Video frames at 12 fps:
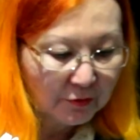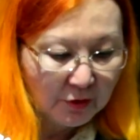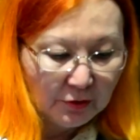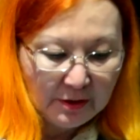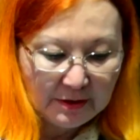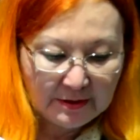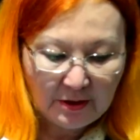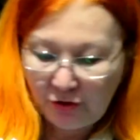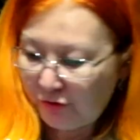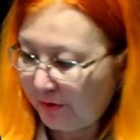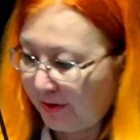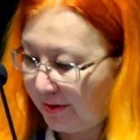early
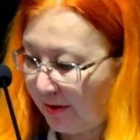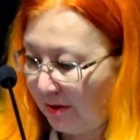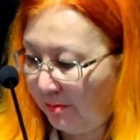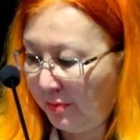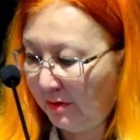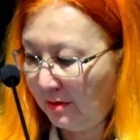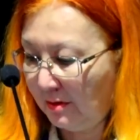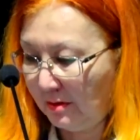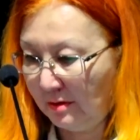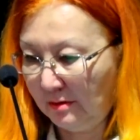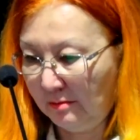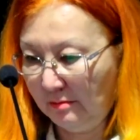centuries
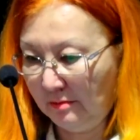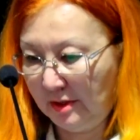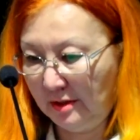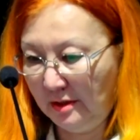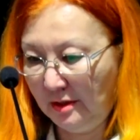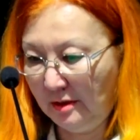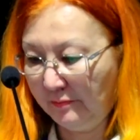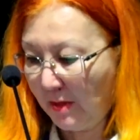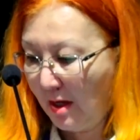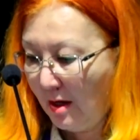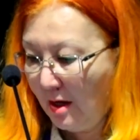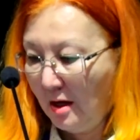CE.
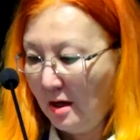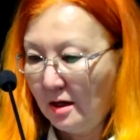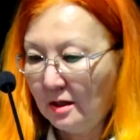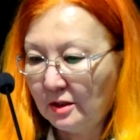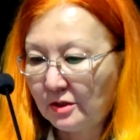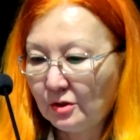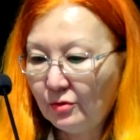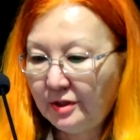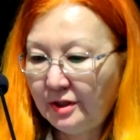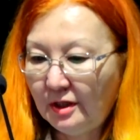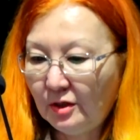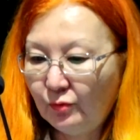So
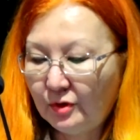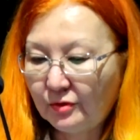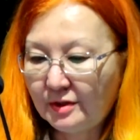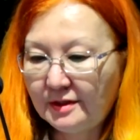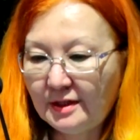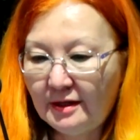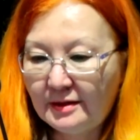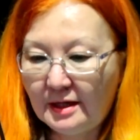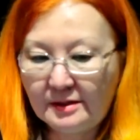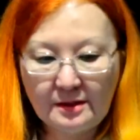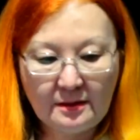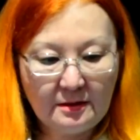here we could say
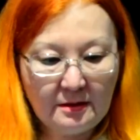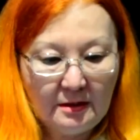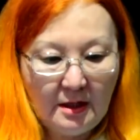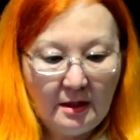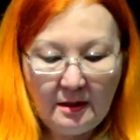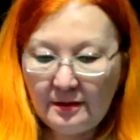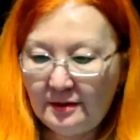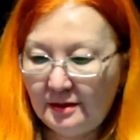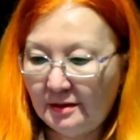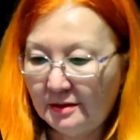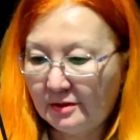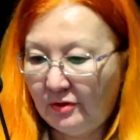that
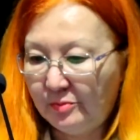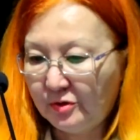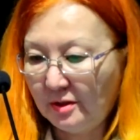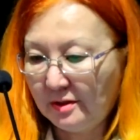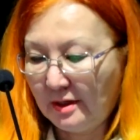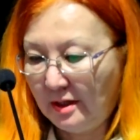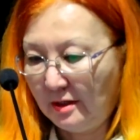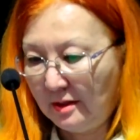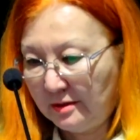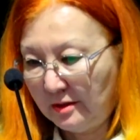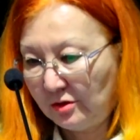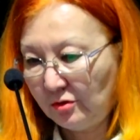these inscriptions,
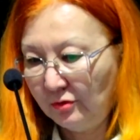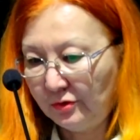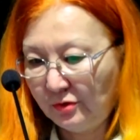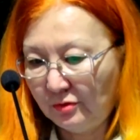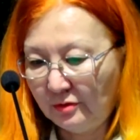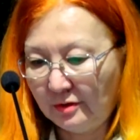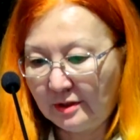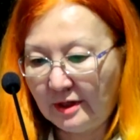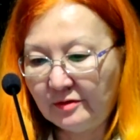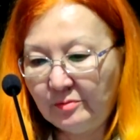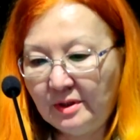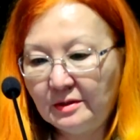as I told you,
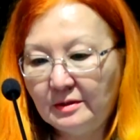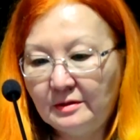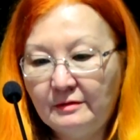have been